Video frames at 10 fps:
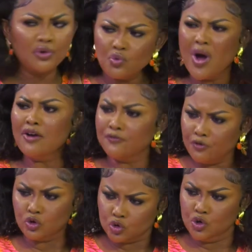Ono e
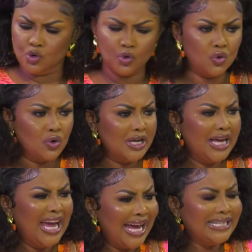for so no ho.
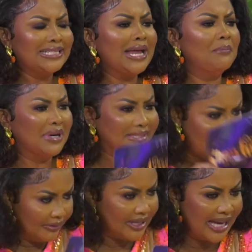E de na ma
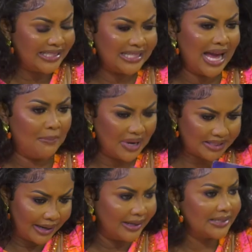direct e de na ma
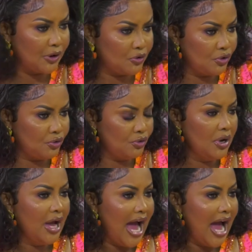director kro no.